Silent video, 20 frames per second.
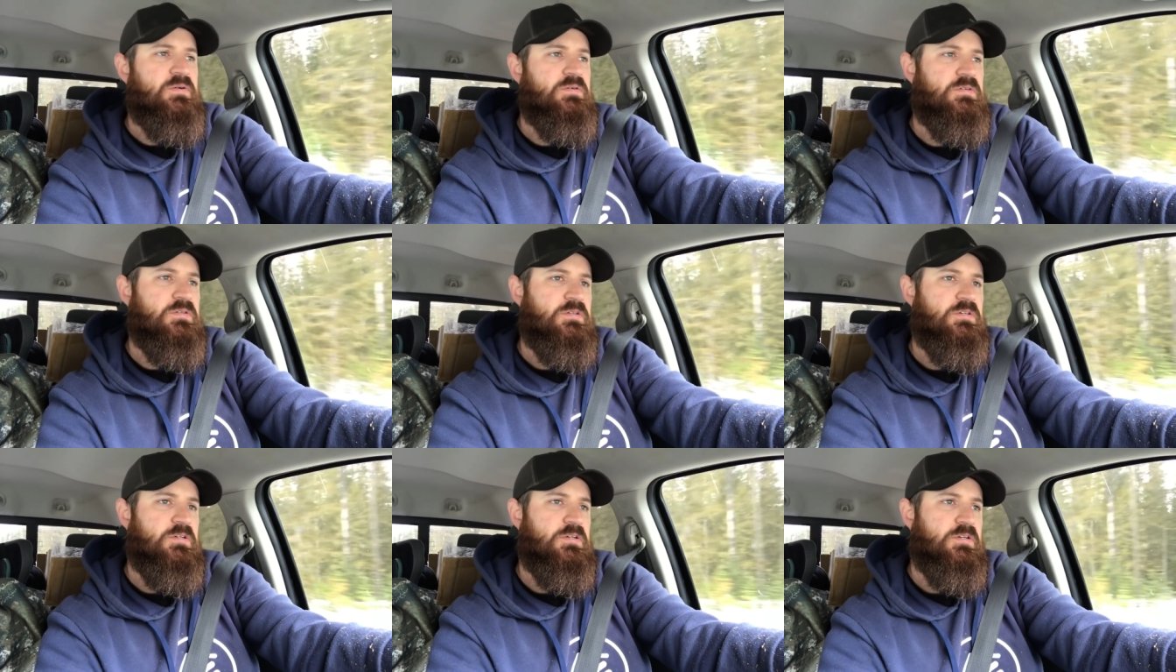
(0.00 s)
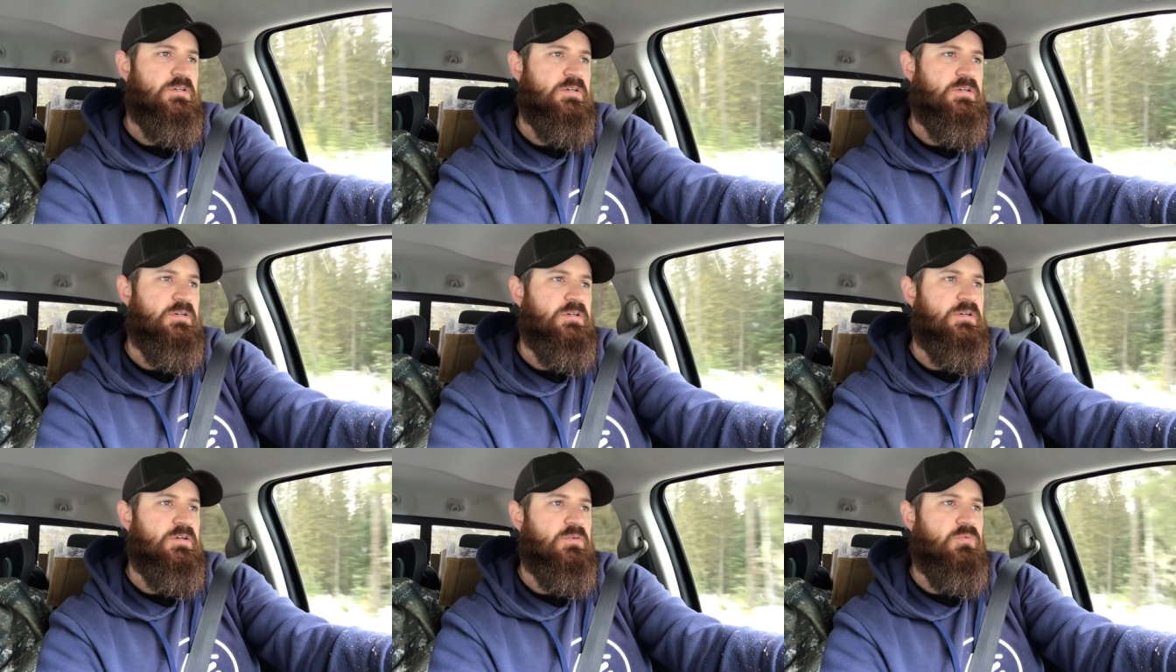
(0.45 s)

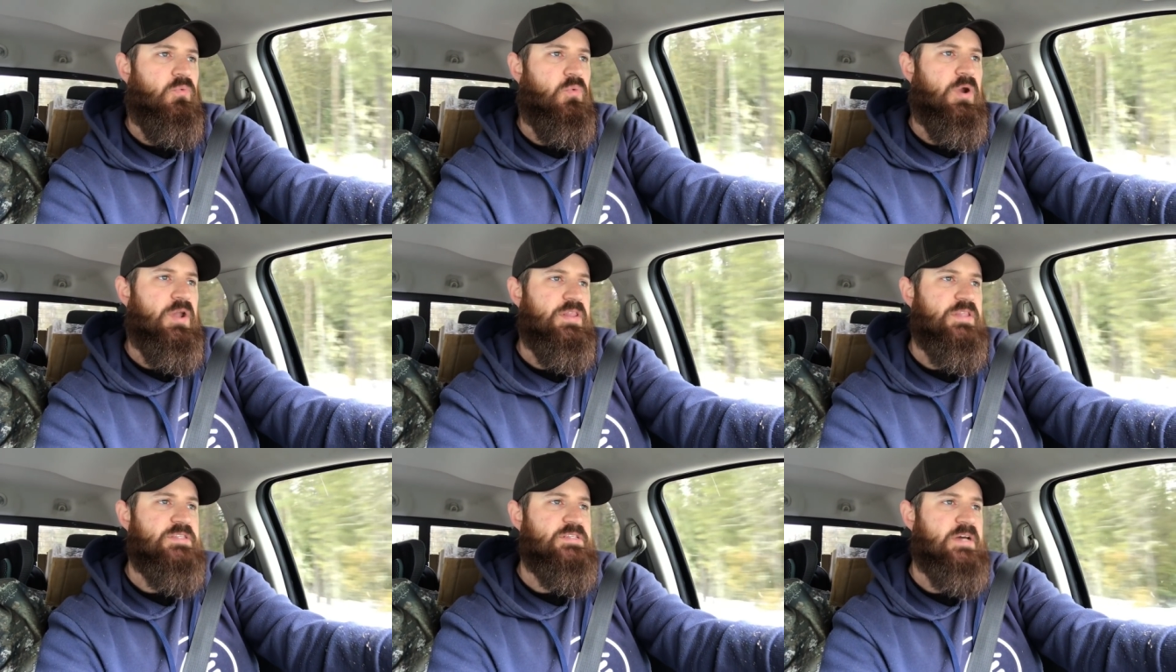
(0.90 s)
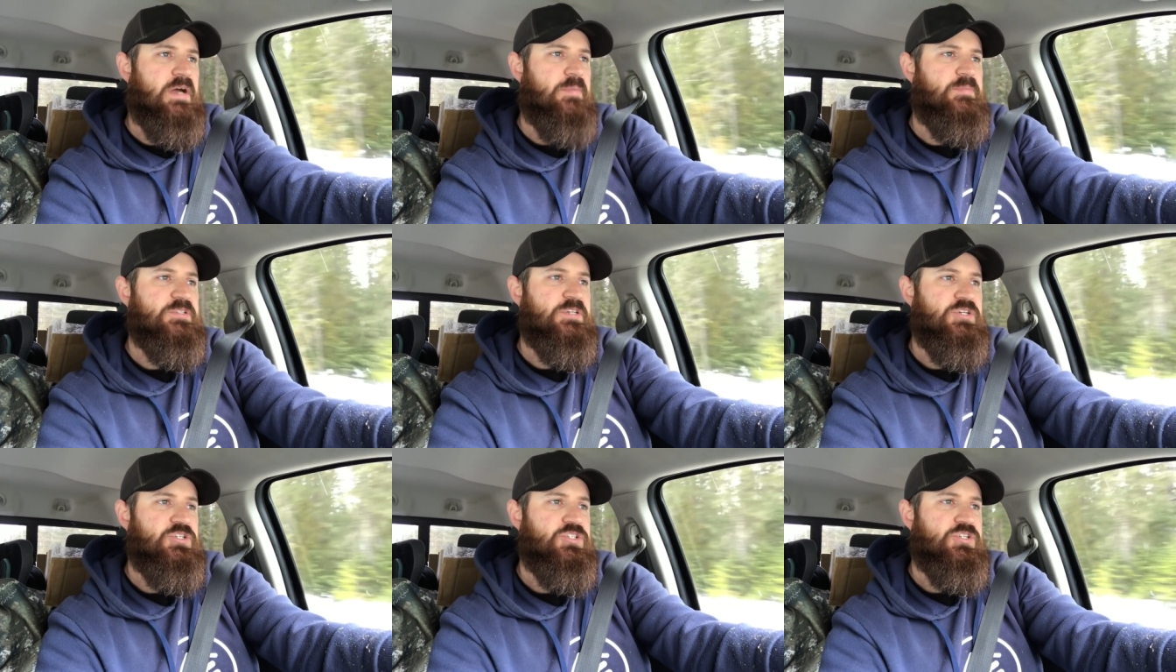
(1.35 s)
one of the
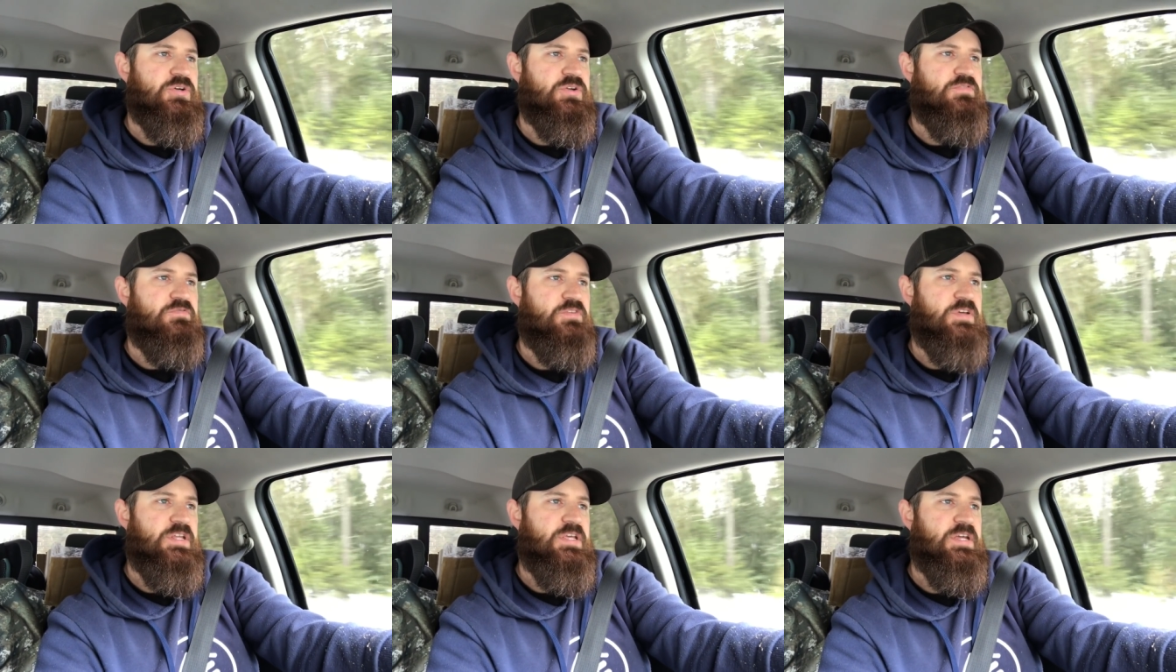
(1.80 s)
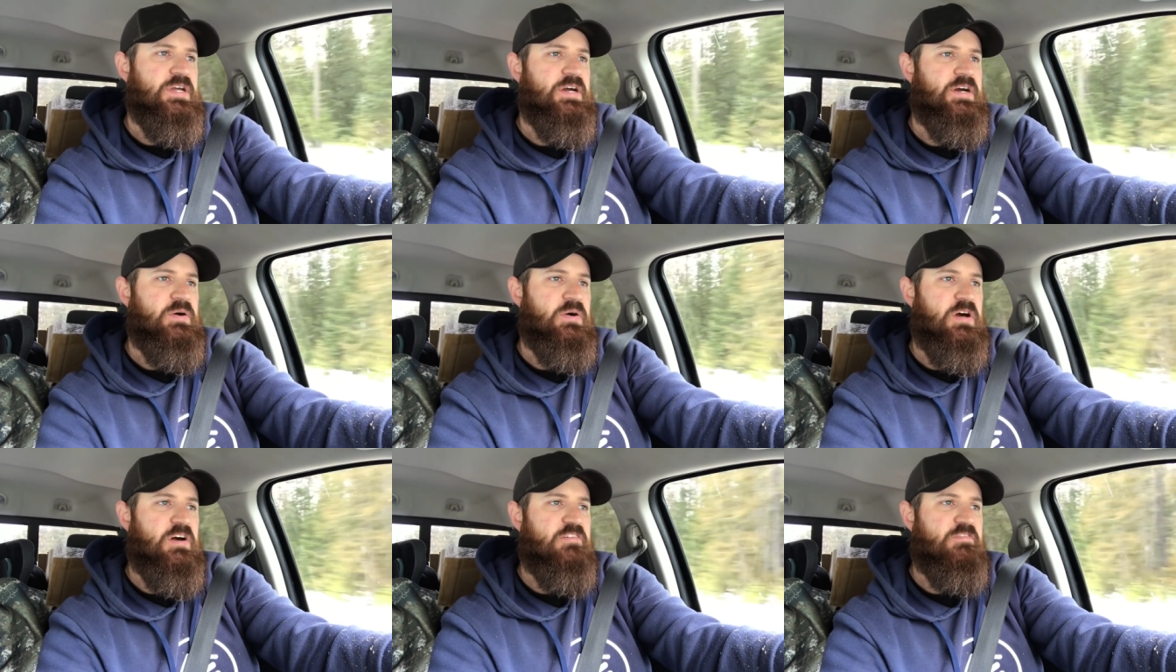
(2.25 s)
times I showed a
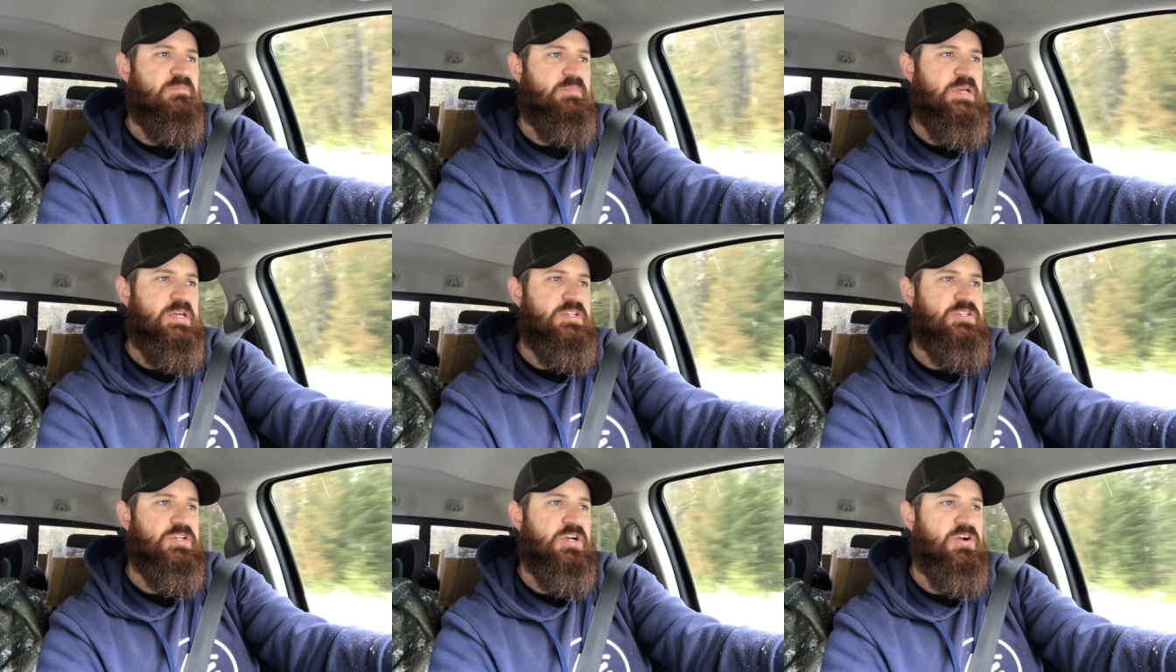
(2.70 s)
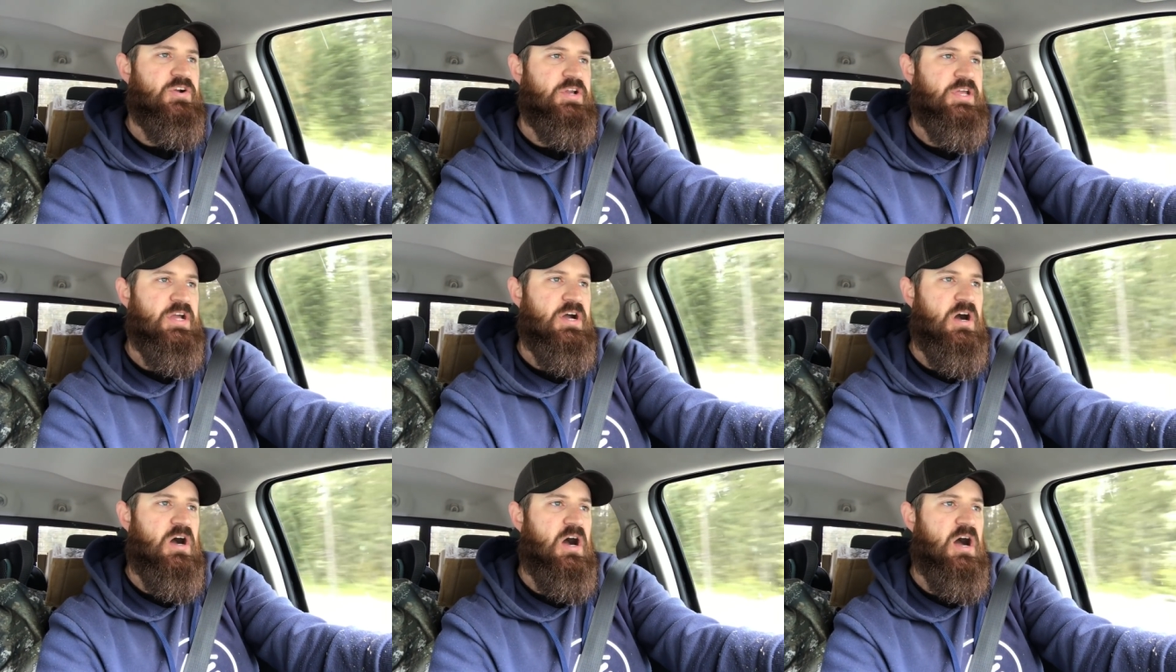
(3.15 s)
video of me
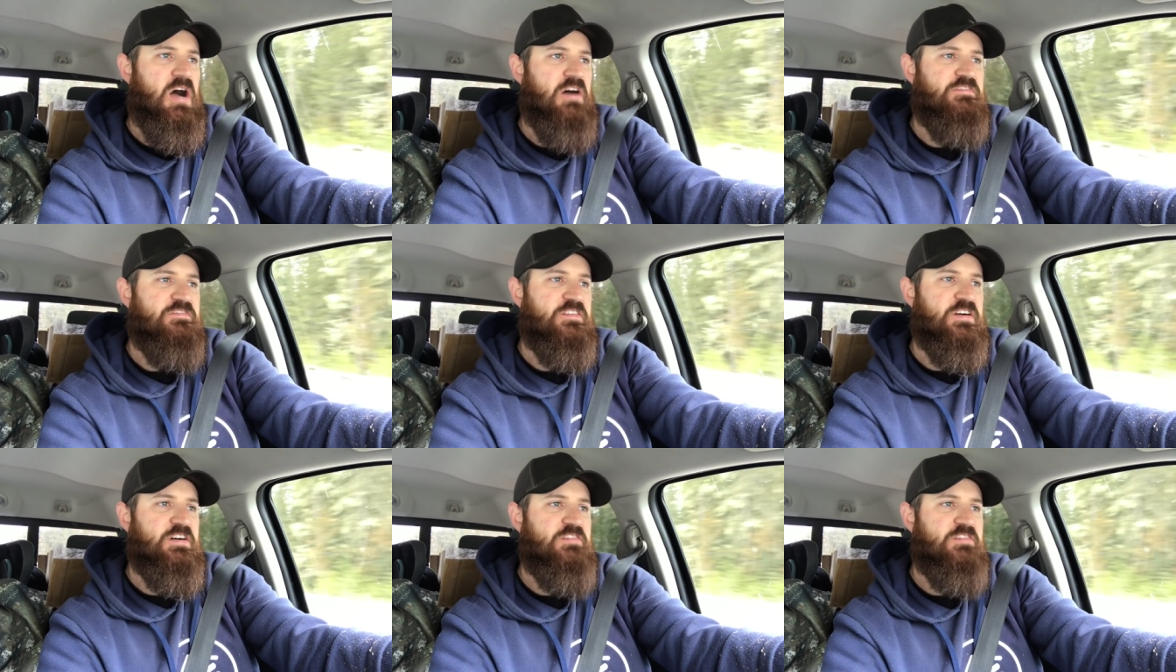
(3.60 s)
turning off